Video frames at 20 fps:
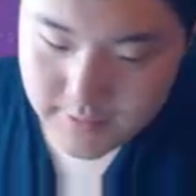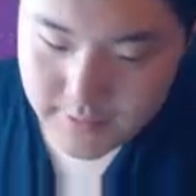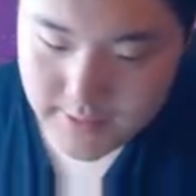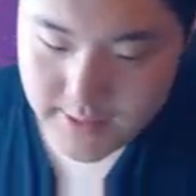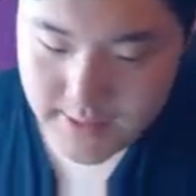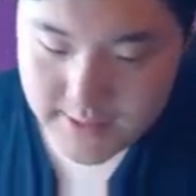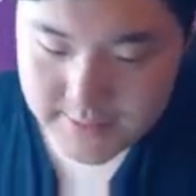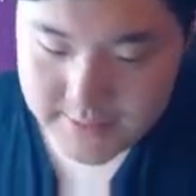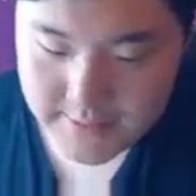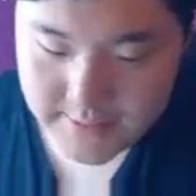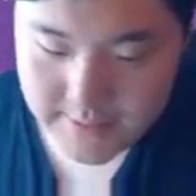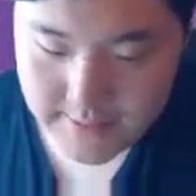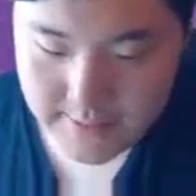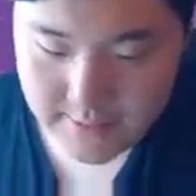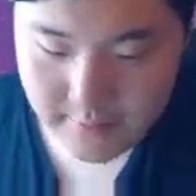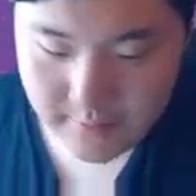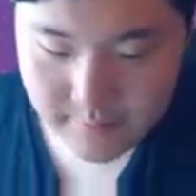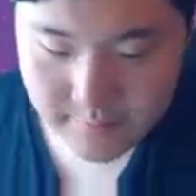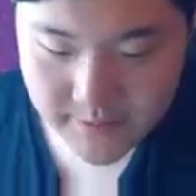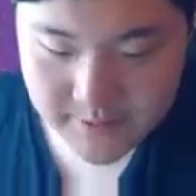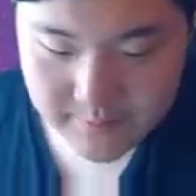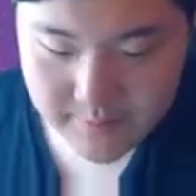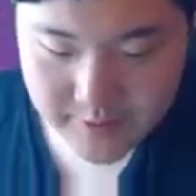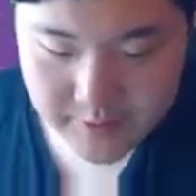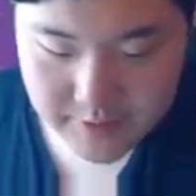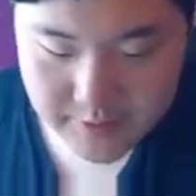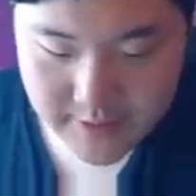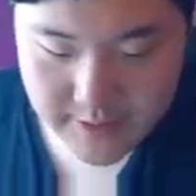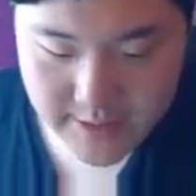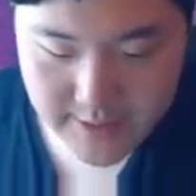Yes, he did lower my
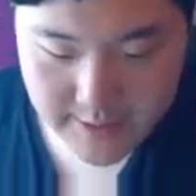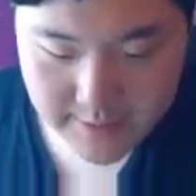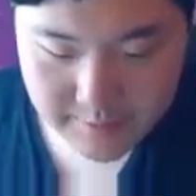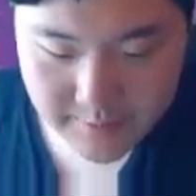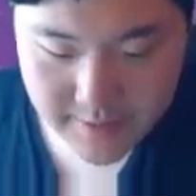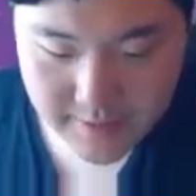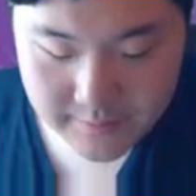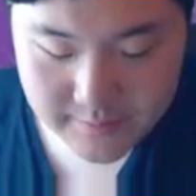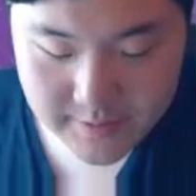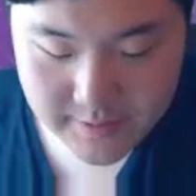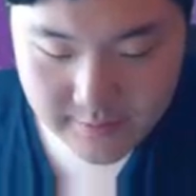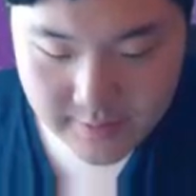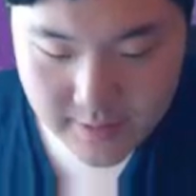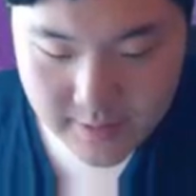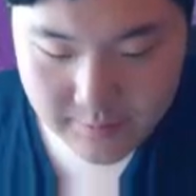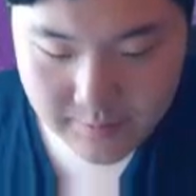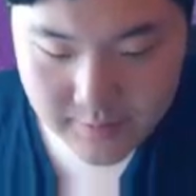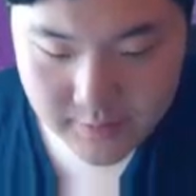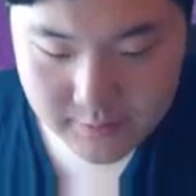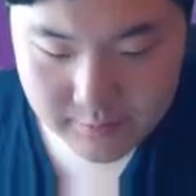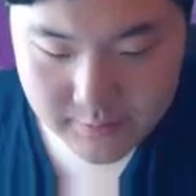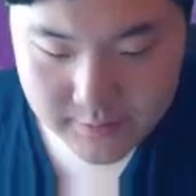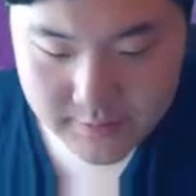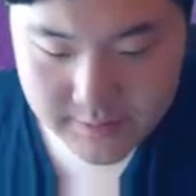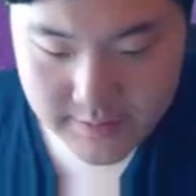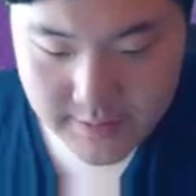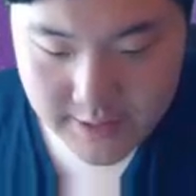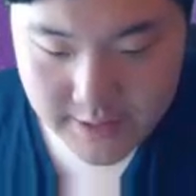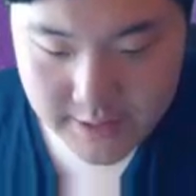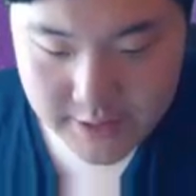special attack, but I'm still at a plus one
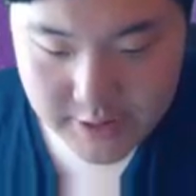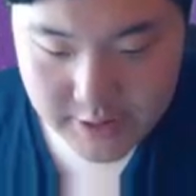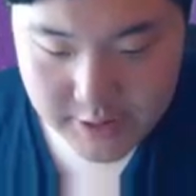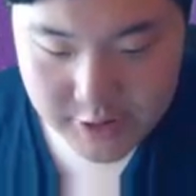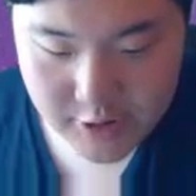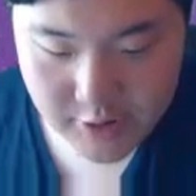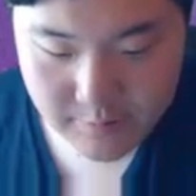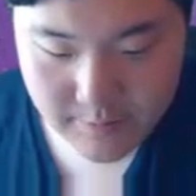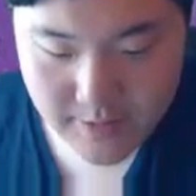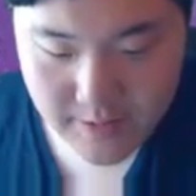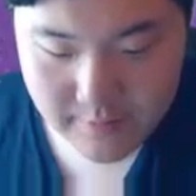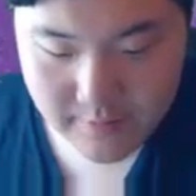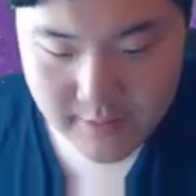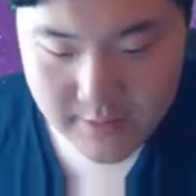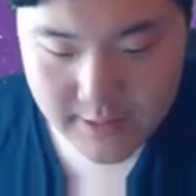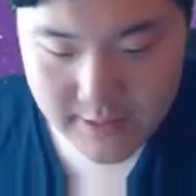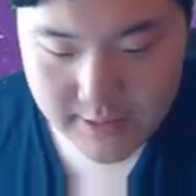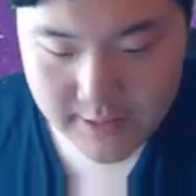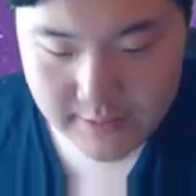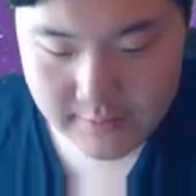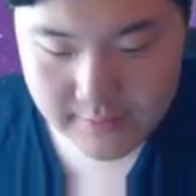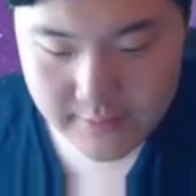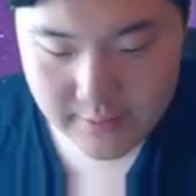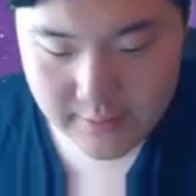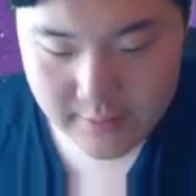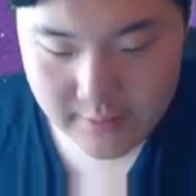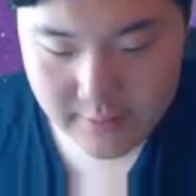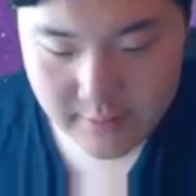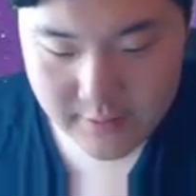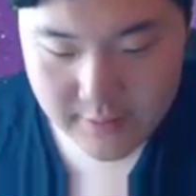stage. I should be able to knock out
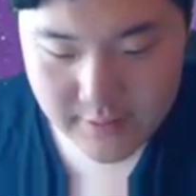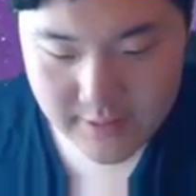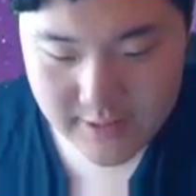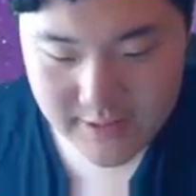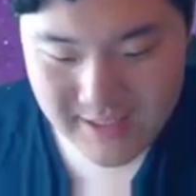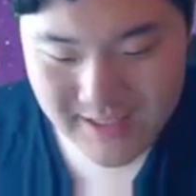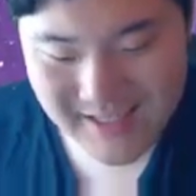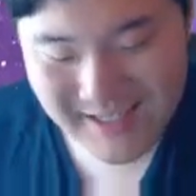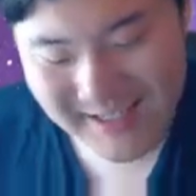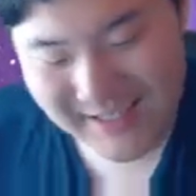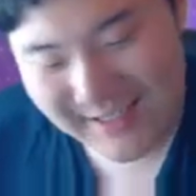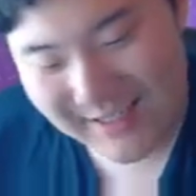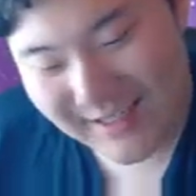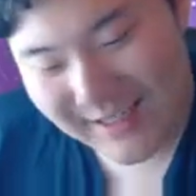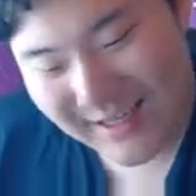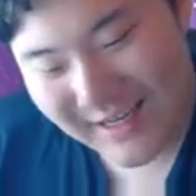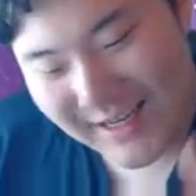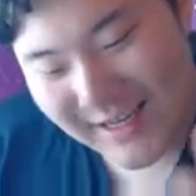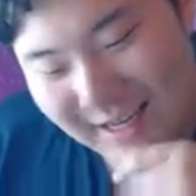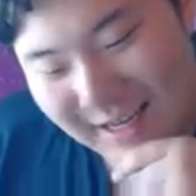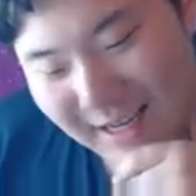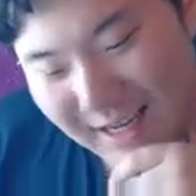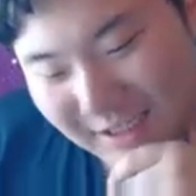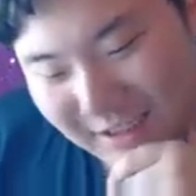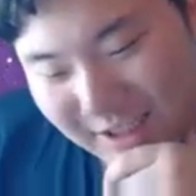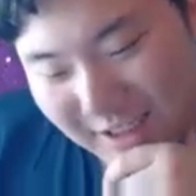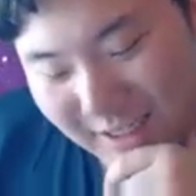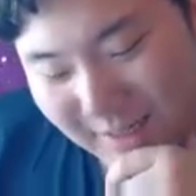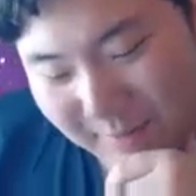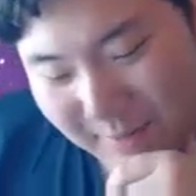the Arcanine.
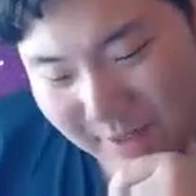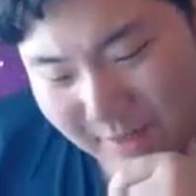Actually, am